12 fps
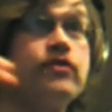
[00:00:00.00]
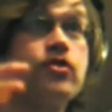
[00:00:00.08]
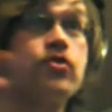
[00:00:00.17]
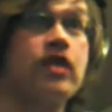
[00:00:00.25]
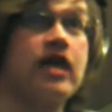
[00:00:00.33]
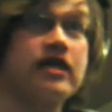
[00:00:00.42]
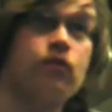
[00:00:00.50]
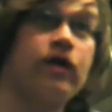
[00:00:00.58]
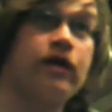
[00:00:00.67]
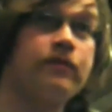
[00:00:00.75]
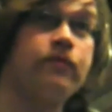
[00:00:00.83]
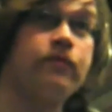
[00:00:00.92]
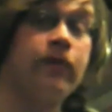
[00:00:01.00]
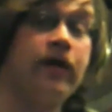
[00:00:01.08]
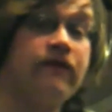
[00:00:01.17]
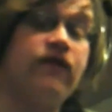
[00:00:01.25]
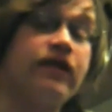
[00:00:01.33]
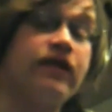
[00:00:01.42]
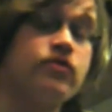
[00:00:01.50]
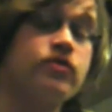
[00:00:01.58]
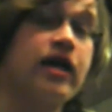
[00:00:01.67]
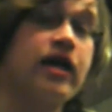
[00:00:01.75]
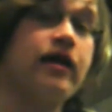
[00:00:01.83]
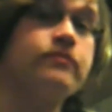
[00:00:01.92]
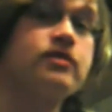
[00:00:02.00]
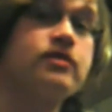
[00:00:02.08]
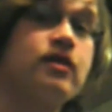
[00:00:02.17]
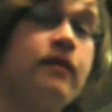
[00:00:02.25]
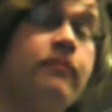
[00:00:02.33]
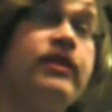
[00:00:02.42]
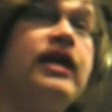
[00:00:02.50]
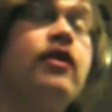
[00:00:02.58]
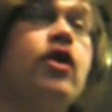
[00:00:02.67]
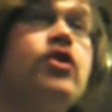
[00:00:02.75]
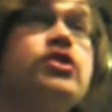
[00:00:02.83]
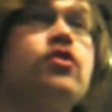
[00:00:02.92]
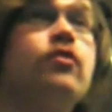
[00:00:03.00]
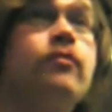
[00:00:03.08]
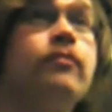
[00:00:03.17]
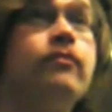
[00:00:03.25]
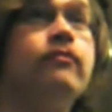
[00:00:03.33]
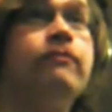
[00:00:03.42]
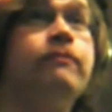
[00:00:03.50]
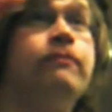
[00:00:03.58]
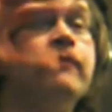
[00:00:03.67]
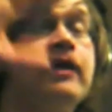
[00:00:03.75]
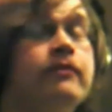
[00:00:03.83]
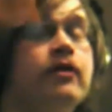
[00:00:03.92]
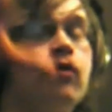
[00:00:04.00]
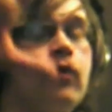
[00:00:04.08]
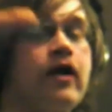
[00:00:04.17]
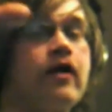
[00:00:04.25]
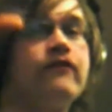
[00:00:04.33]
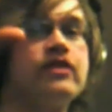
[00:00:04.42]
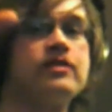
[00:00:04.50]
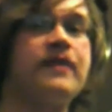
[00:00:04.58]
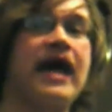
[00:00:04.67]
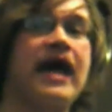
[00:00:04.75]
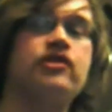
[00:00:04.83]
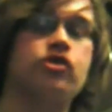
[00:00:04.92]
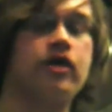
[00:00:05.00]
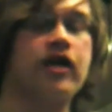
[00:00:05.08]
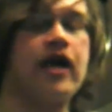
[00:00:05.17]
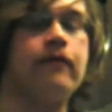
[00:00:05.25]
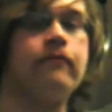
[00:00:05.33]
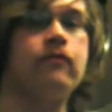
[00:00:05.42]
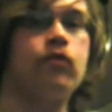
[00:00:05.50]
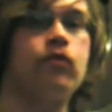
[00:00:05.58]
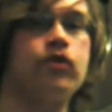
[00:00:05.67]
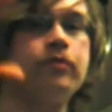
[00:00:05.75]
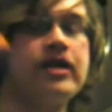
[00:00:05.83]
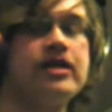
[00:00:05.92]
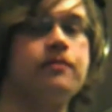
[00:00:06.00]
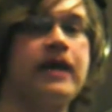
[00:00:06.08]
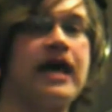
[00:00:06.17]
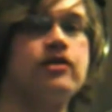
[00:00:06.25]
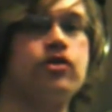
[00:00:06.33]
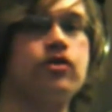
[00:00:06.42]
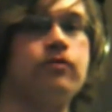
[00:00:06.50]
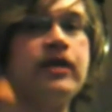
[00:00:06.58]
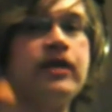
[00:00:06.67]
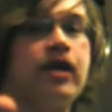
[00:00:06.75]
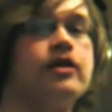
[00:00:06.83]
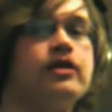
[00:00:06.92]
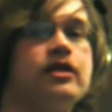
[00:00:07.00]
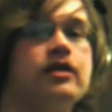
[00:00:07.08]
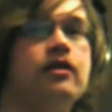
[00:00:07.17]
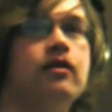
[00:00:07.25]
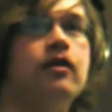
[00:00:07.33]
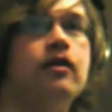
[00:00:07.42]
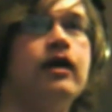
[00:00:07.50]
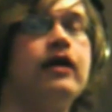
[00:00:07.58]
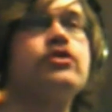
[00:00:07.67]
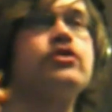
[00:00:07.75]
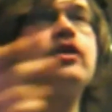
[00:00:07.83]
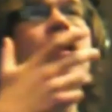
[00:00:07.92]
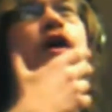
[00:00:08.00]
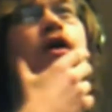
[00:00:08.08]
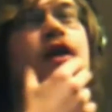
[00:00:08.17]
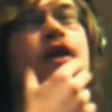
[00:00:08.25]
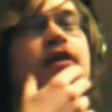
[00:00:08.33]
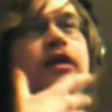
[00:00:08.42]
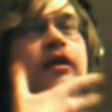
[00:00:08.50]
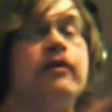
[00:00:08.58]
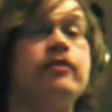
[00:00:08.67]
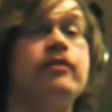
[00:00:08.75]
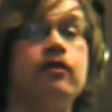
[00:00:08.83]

so that's a way people might find those games. But then it also made me aware of this Badger game, where you play as a badger being hunted, and I was like, oh, maybe...